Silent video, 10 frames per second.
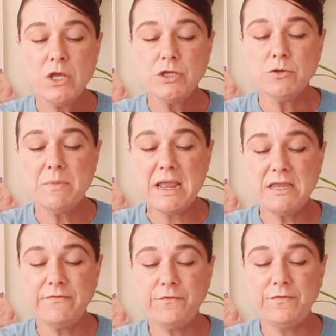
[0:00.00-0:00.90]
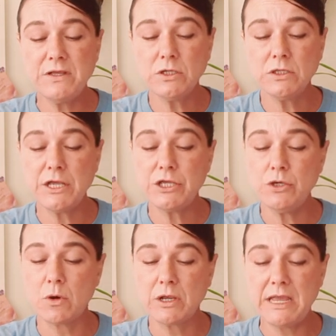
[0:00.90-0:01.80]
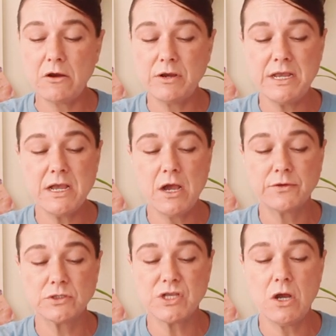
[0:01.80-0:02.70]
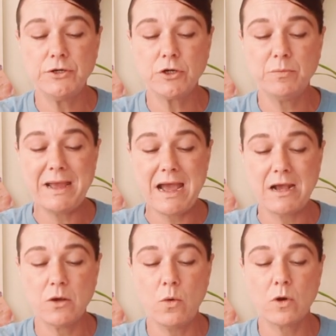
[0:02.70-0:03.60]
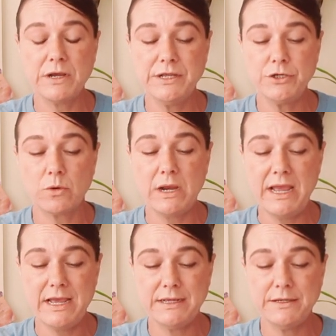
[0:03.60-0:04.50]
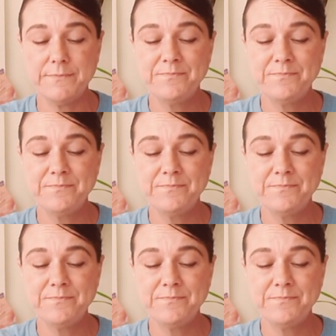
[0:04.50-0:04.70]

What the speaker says: You may even feel like you are carrying others on your back or in your head.